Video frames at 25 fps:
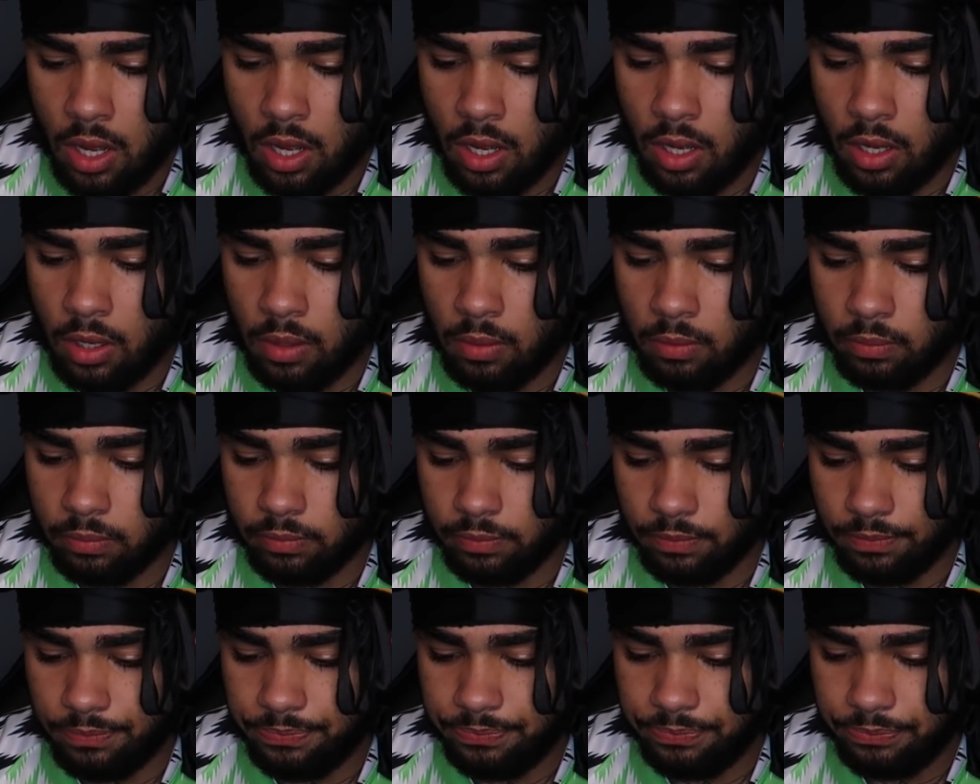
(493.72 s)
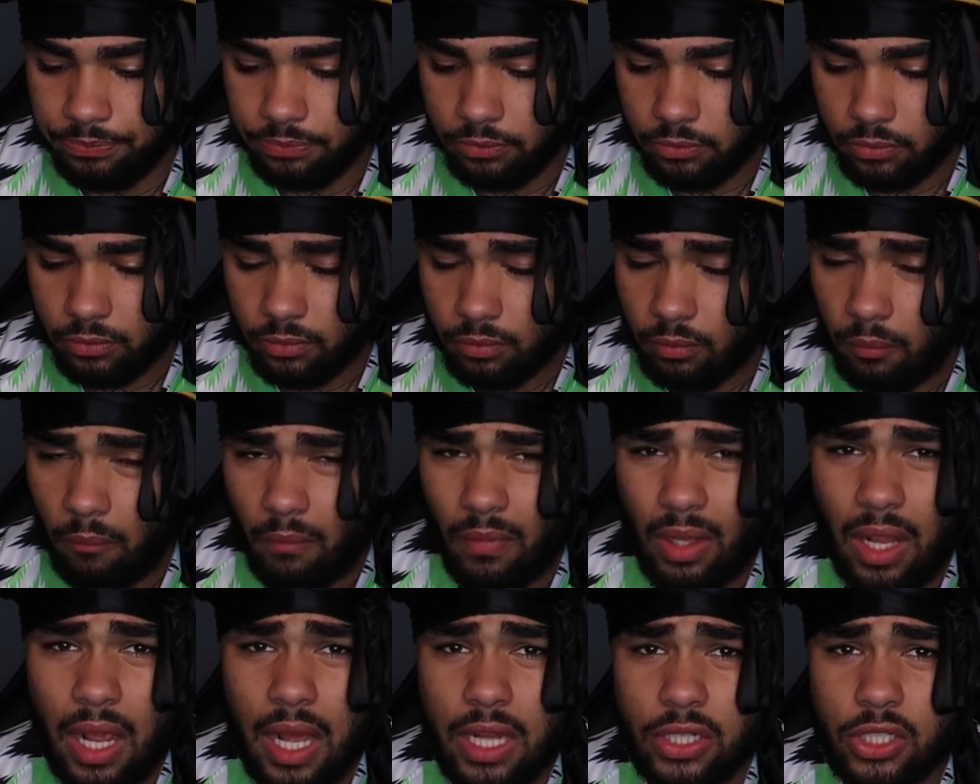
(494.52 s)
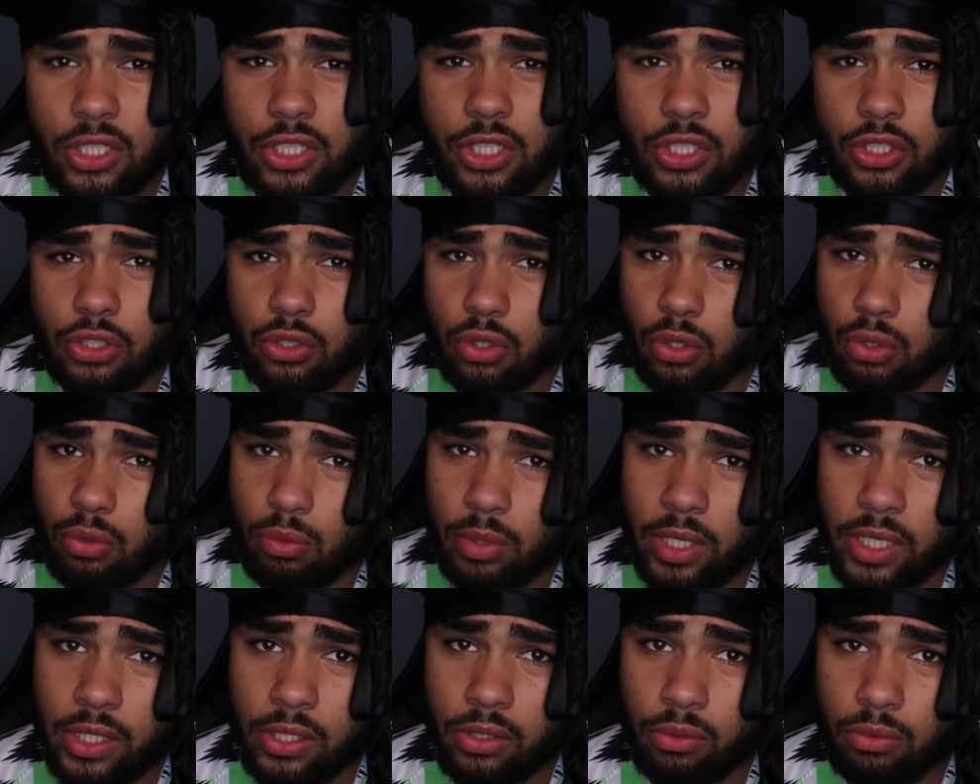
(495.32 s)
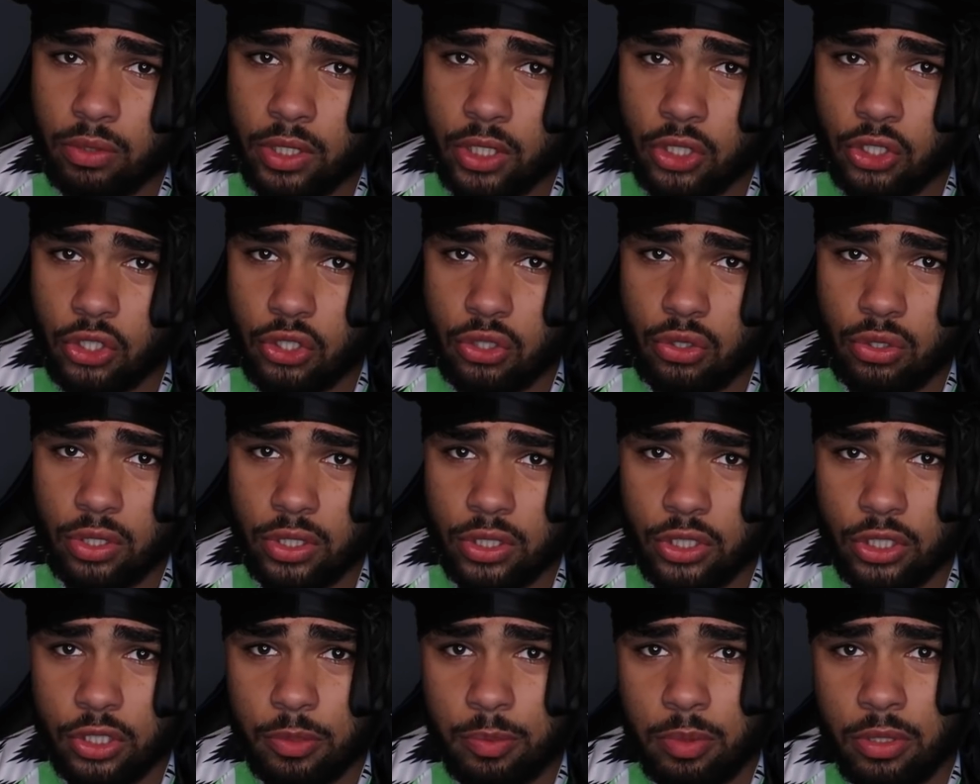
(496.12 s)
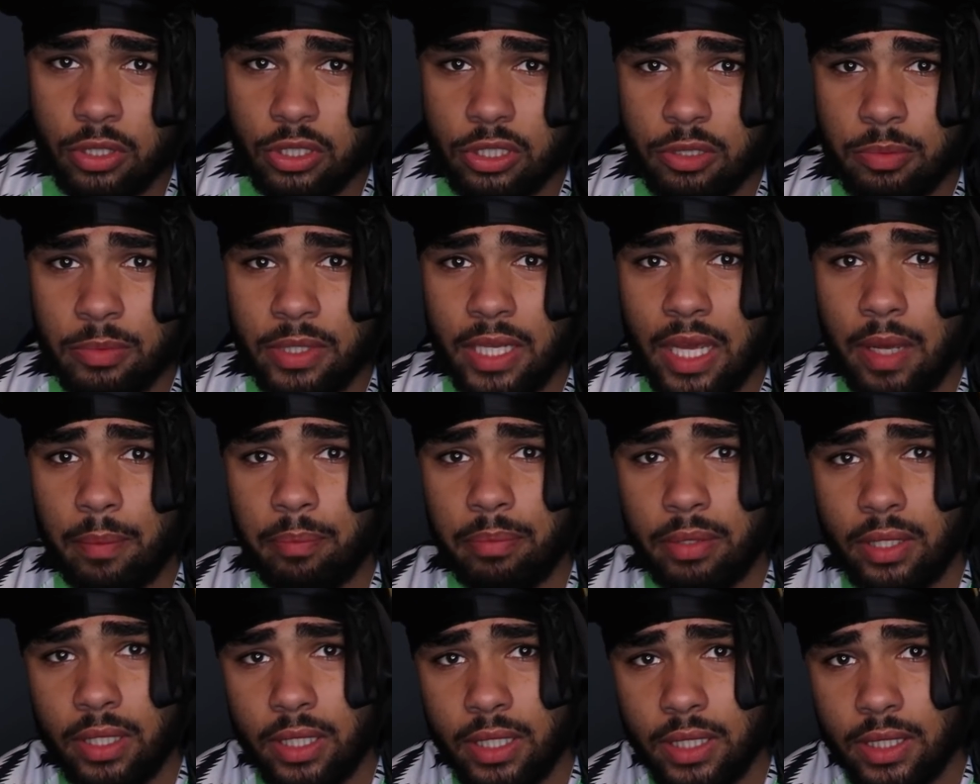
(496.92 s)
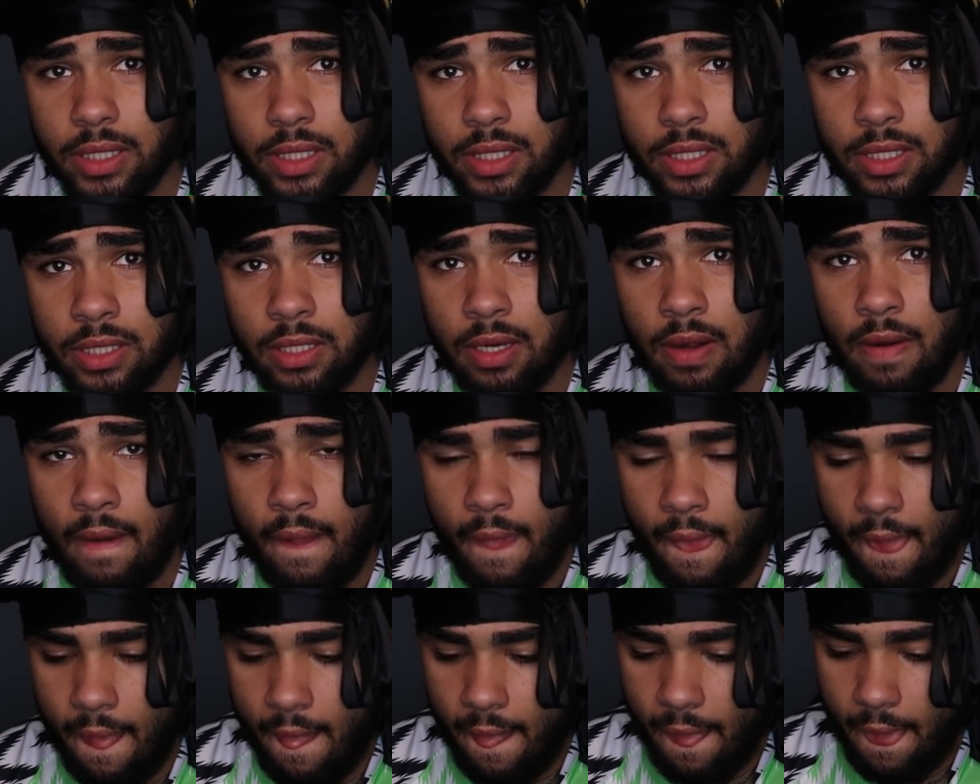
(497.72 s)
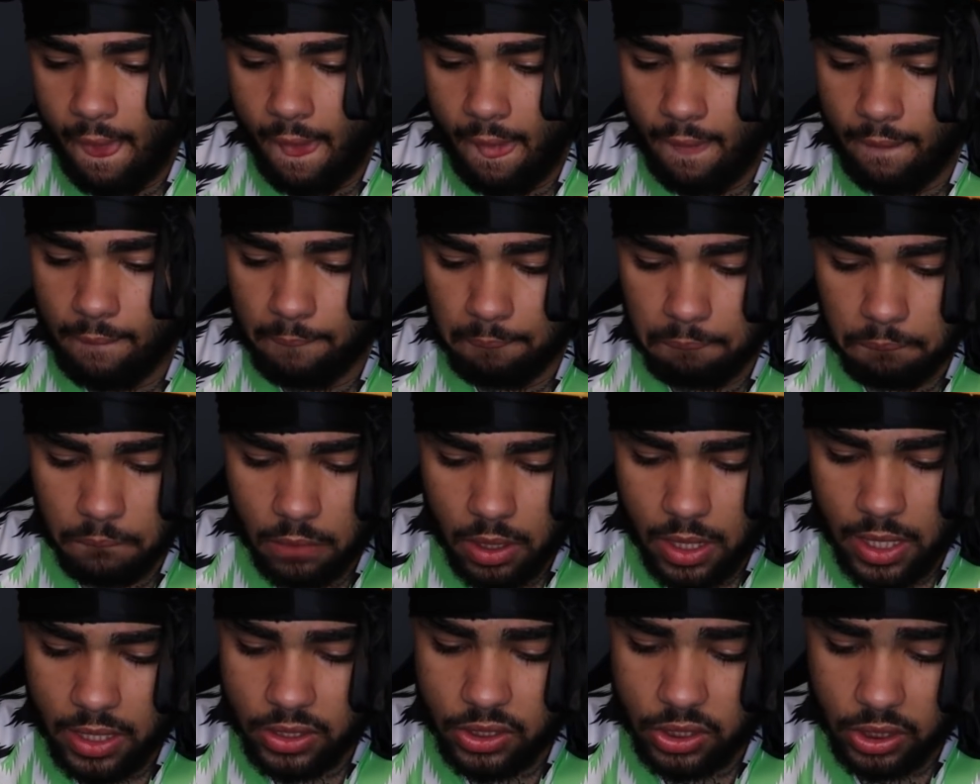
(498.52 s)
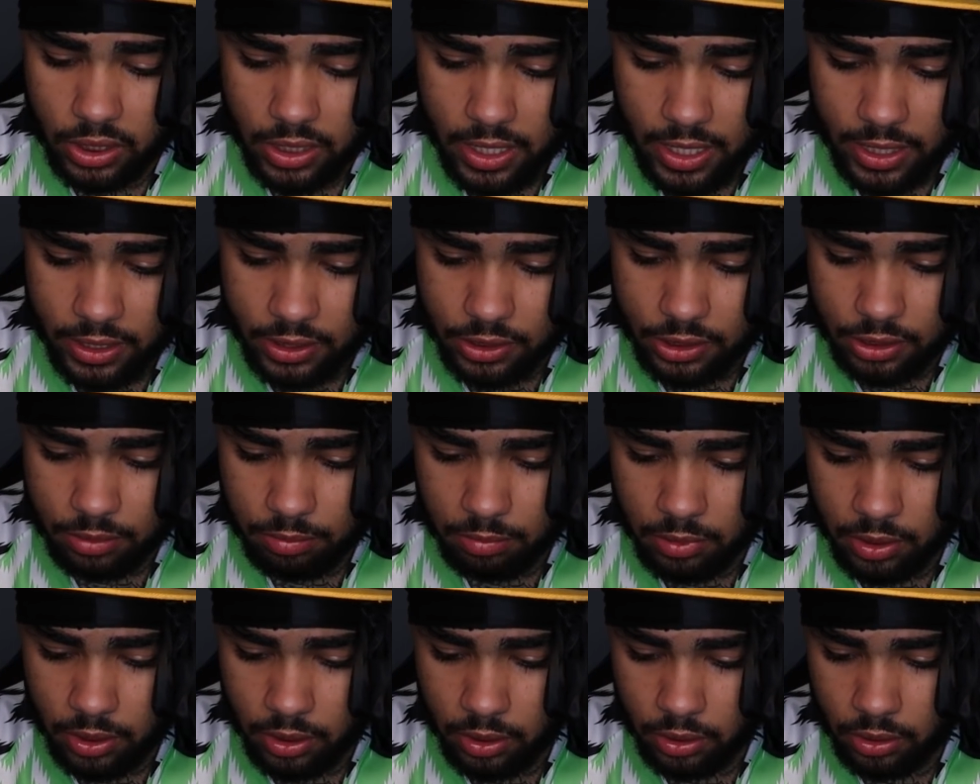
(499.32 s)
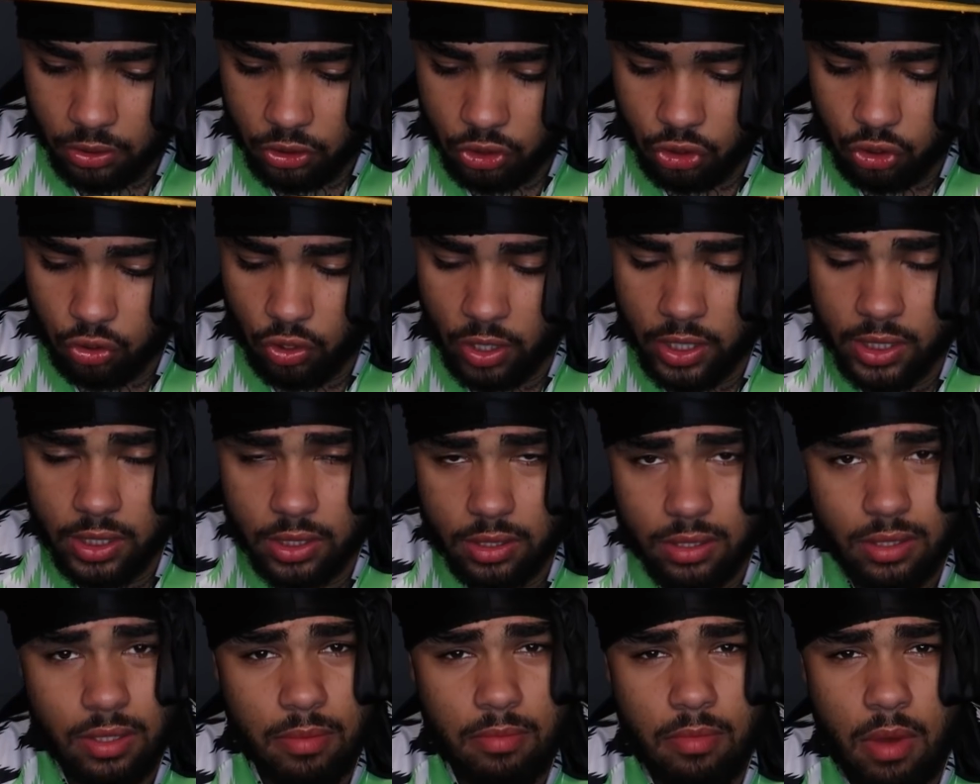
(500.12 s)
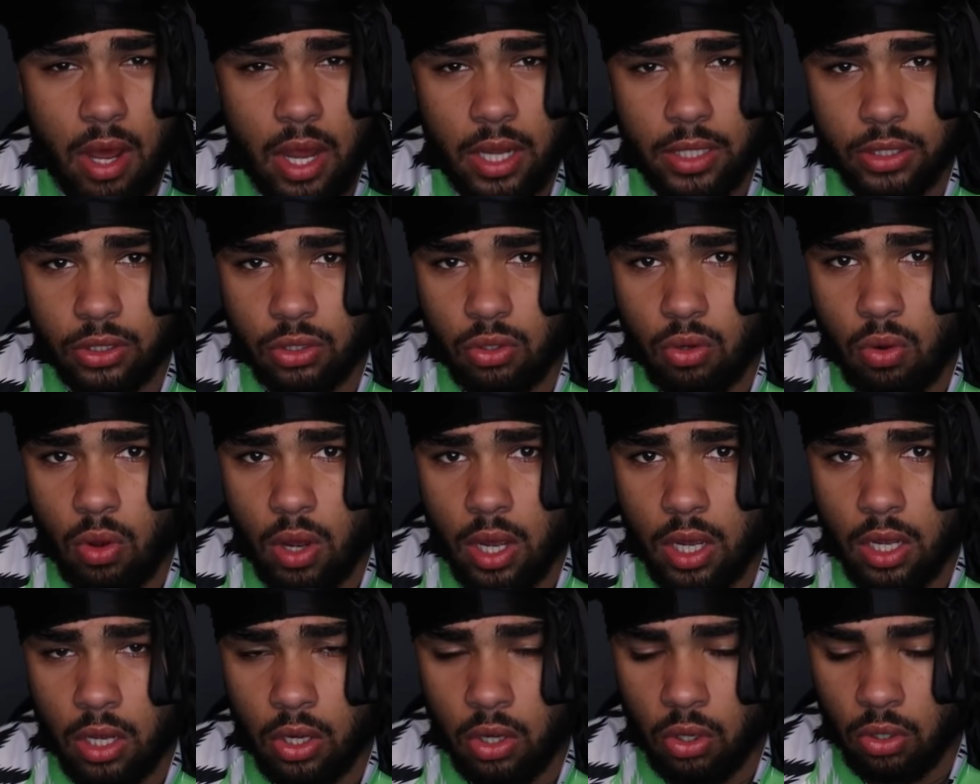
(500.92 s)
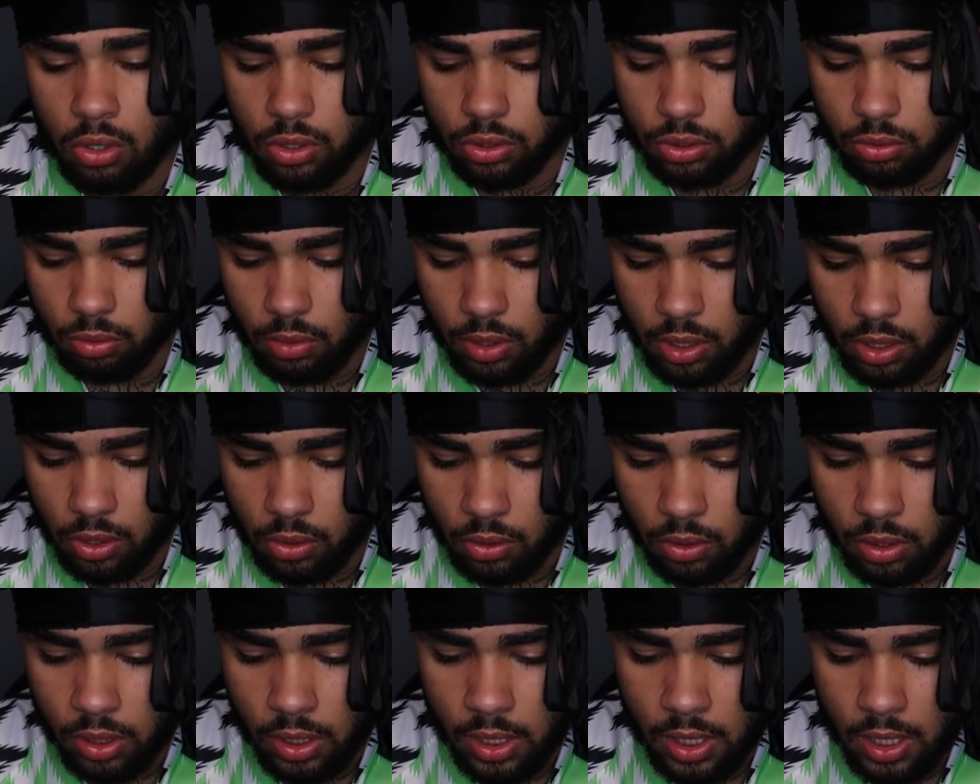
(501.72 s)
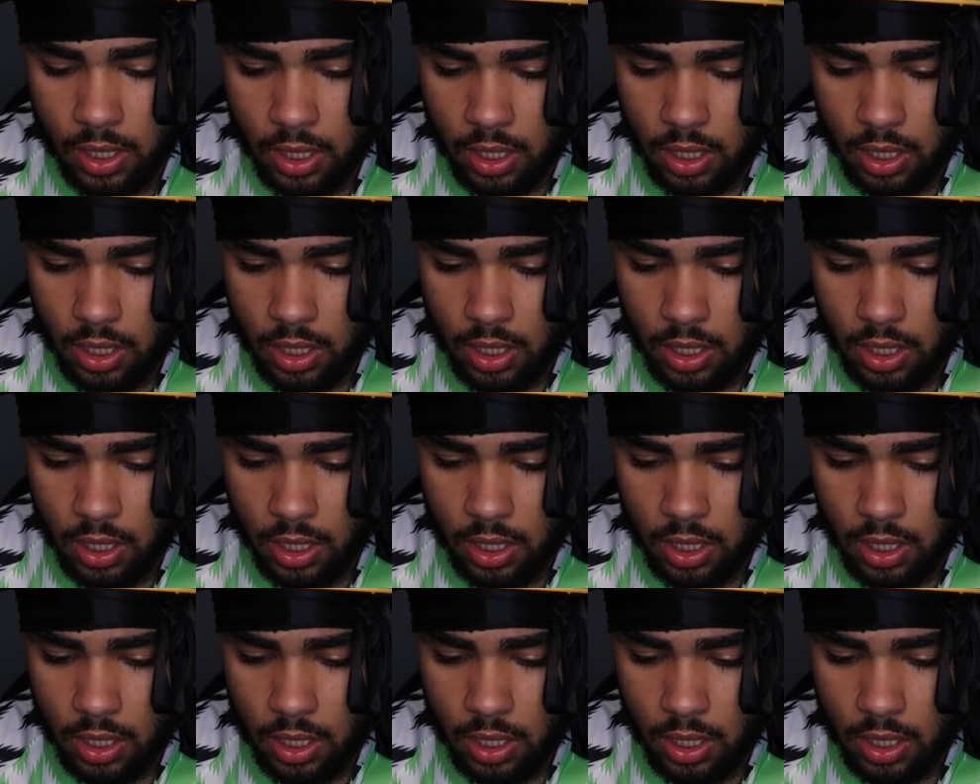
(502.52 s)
I just enjoy reading, really and truly. It just puts me at peace, educates me, trains the mind quite a lot as well.